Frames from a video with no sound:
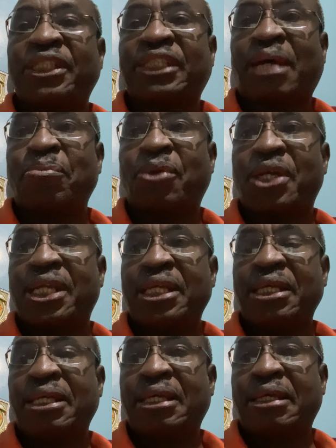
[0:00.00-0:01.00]

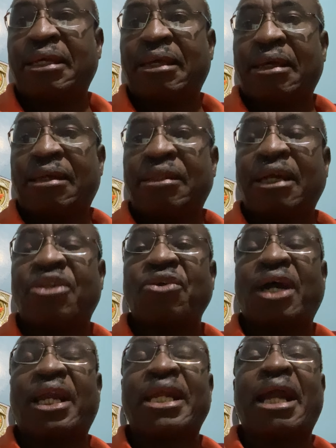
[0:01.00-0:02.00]
somebody that
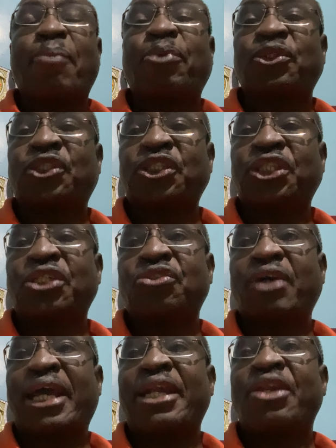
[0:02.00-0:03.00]
you are in a position
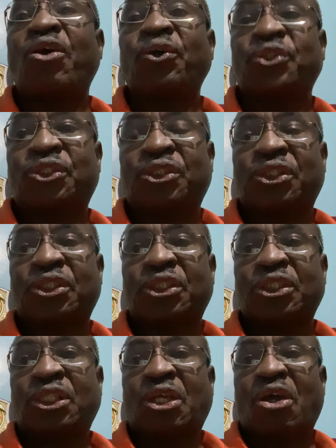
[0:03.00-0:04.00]
to endorse
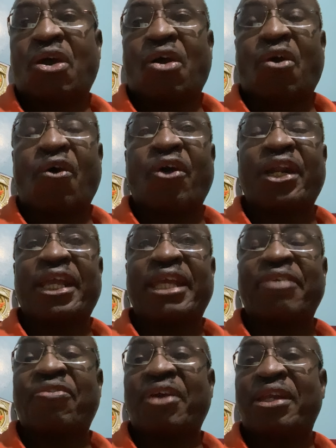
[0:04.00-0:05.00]
or
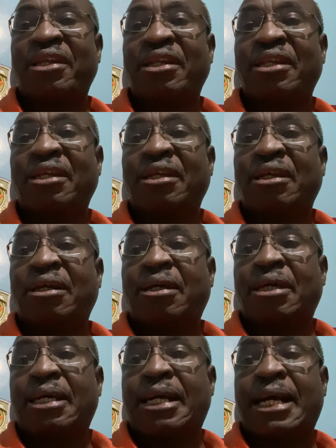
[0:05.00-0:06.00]
even
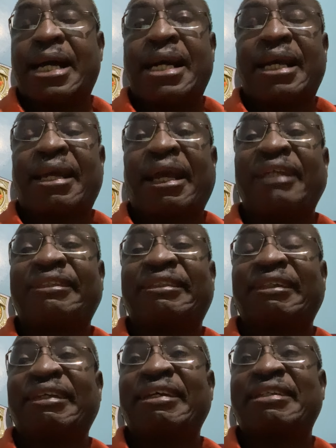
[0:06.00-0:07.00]

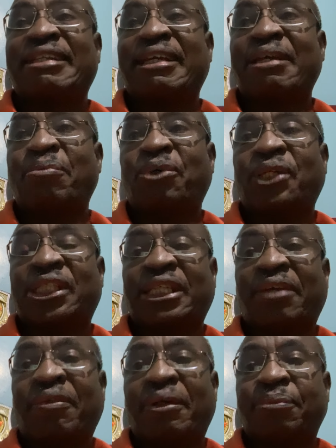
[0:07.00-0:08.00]
castigate him,
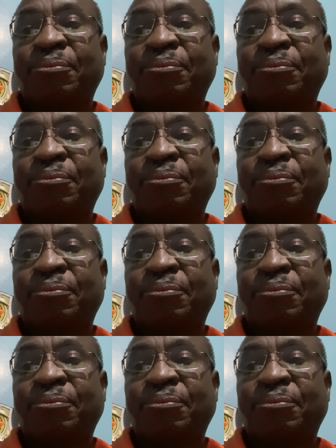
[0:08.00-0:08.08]
whatever.